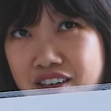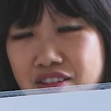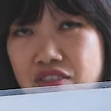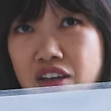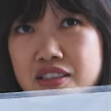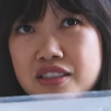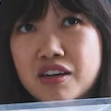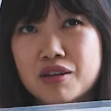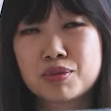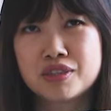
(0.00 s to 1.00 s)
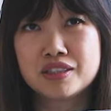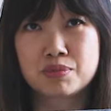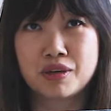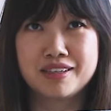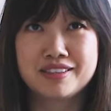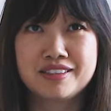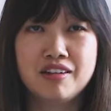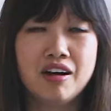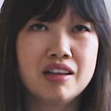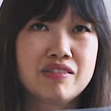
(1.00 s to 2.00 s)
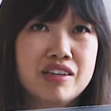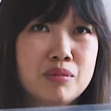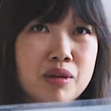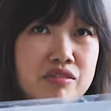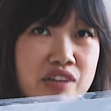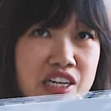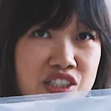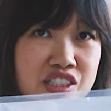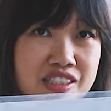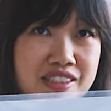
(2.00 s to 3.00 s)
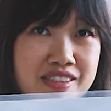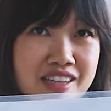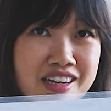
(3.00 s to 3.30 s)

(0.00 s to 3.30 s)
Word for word: We've all seen art prints priced in all of the above ranges